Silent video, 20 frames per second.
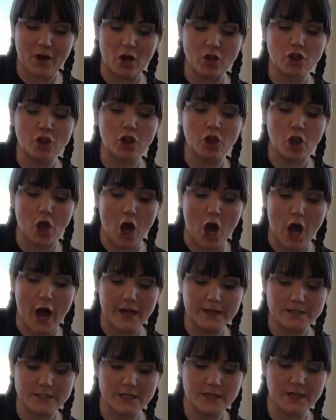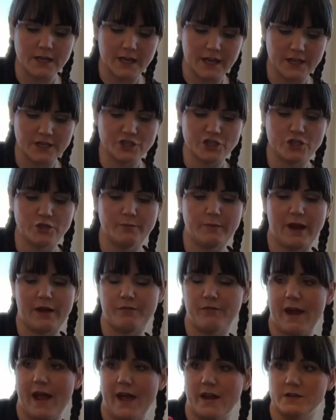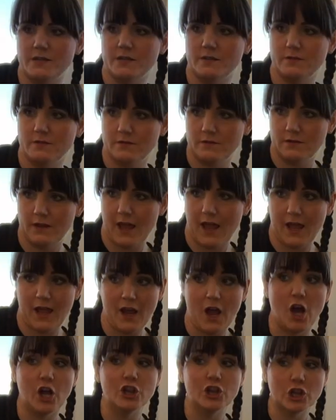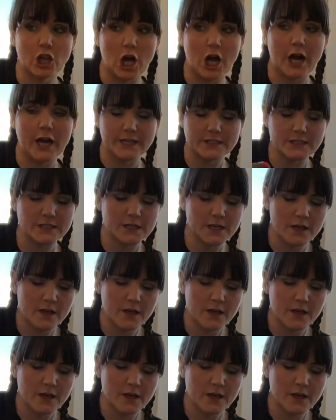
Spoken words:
a lot into my red, okay, a lot.